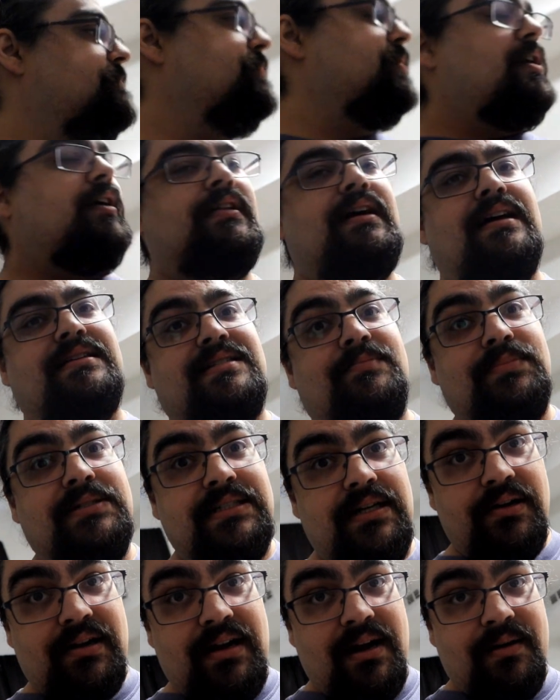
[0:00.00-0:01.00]
But all that has to be
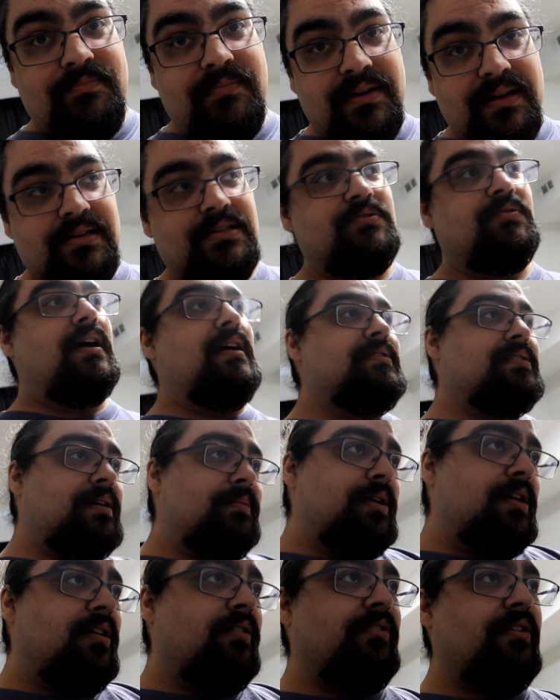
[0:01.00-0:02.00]
cleared up because Ryan's
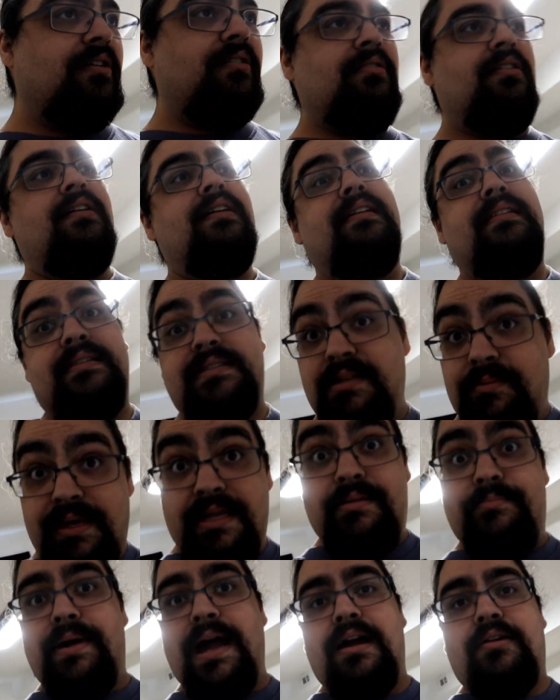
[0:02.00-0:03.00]
coming over. It's gonna be
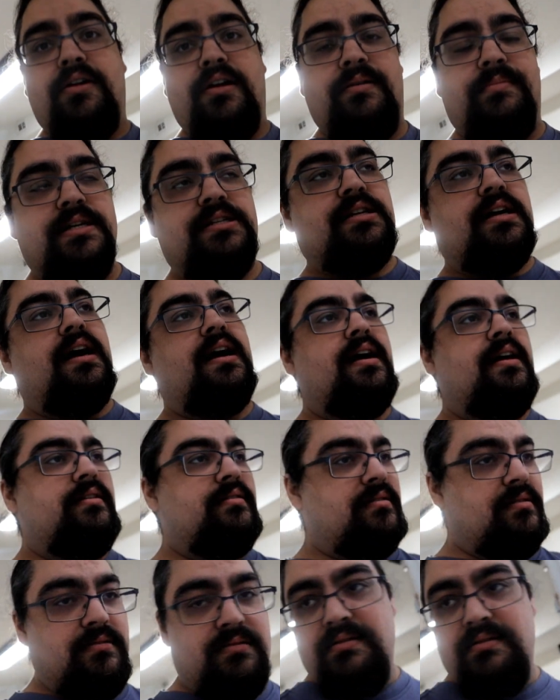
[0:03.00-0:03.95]
in the background of my shot.